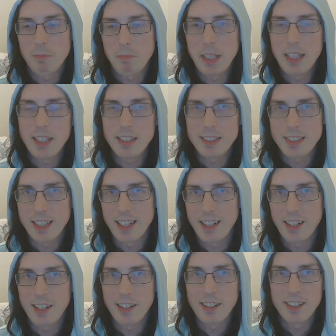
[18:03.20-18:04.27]
being
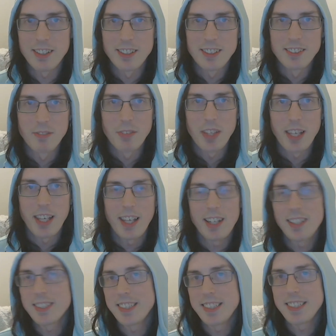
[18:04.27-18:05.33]
tired. It
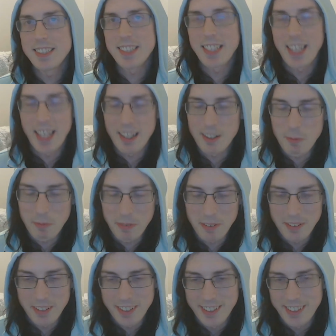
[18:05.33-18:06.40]
also doesn't help
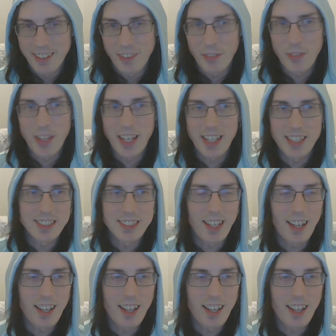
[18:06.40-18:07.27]
that